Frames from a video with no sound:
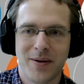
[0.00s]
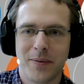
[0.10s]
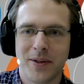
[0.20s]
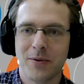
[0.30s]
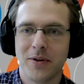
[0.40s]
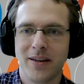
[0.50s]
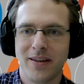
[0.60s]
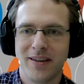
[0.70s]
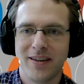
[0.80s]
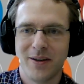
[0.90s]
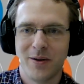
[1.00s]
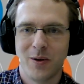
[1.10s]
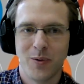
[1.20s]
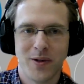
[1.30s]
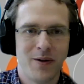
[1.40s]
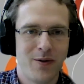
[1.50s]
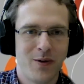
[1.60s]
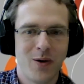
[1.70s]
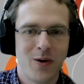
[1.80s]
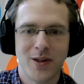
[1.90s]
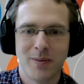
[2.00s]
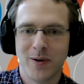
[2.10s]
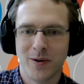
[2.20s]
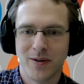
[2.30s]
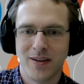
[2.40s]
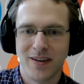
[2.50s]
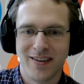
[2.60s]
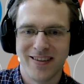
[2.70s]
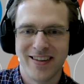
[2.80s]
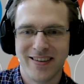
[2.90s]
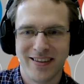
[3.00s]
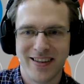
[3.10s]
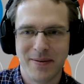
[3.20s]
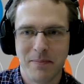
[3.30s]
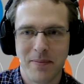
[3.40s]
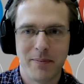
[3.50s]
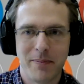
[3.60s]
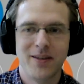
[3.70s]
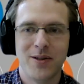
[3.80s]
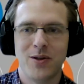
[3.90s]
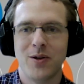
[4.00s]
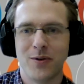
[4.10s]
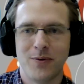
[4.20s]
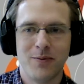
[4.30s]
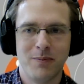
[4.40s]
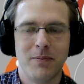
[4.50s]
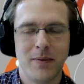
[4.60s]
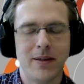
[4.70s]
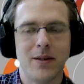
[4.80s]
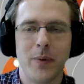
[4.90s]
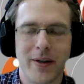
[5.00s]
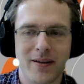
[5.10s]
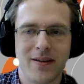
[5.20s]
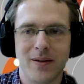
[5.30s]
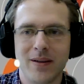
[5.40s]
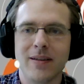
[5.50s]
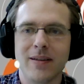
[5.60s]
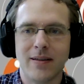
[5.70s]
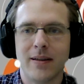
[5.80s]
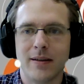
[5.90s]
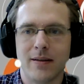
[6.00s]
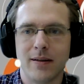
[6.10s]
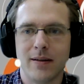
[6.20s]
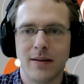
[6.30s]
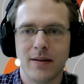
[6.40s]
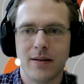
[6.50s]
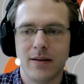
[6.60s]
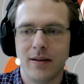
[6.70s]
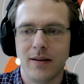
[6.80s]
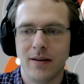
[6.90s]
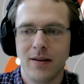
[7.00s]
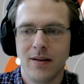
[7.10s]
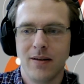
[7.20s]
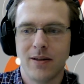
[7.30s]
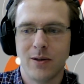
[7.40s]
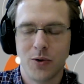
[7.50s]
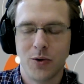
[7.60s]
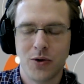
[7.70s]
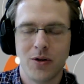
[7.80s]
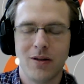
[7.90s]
we don't really need any closing thoughts, because the main message of this event is that the social